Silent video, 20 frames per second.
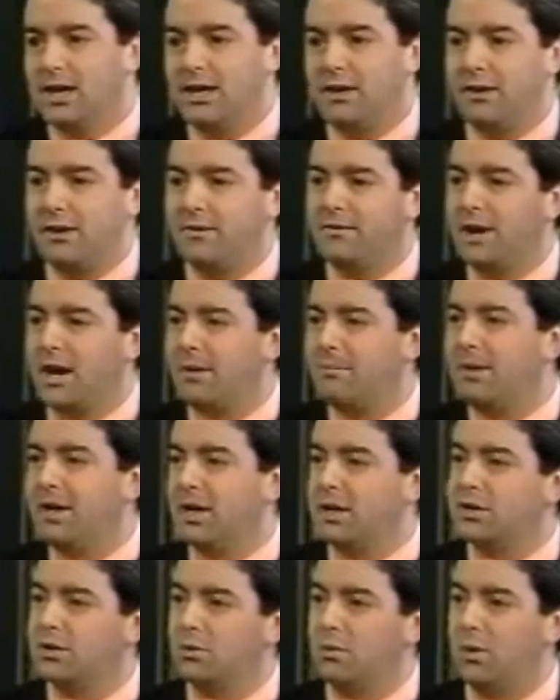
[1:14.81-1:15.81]
you've got to
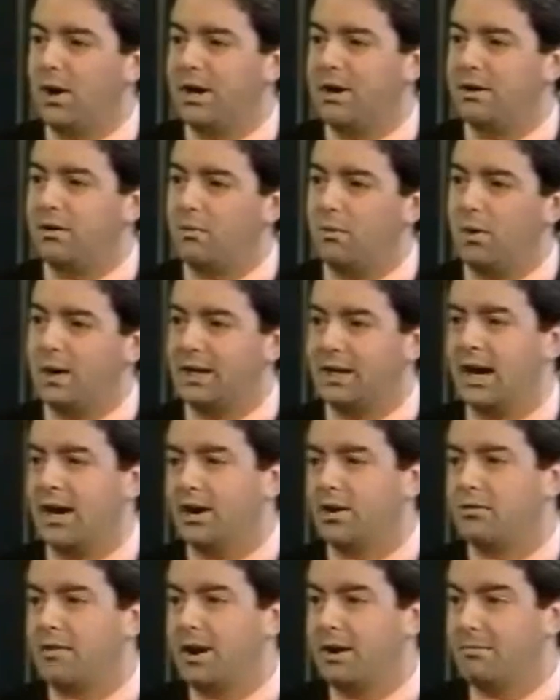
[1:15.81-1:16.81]
begin to wonder what
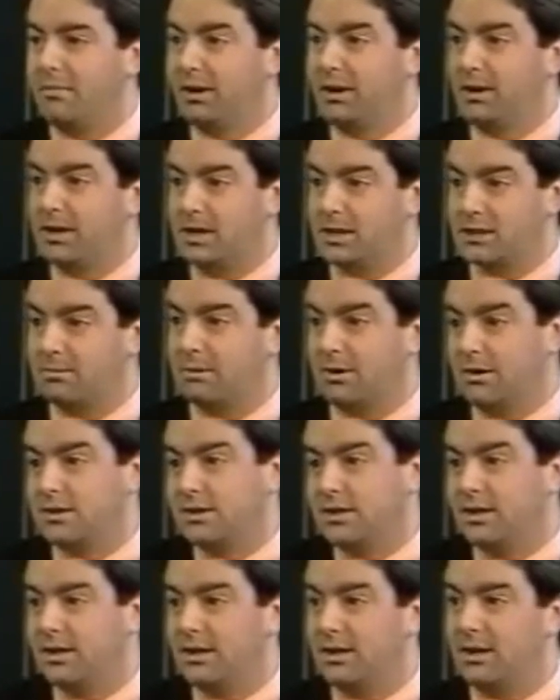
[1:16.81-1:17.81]
kind of credibility is the
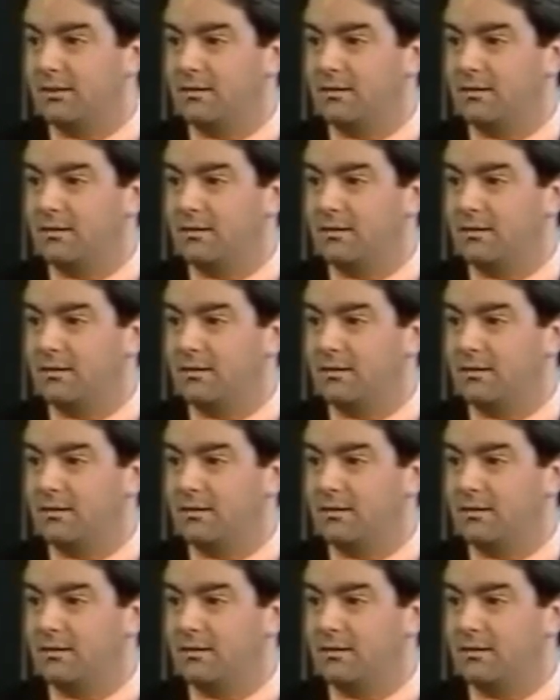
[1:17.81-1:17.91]
person you're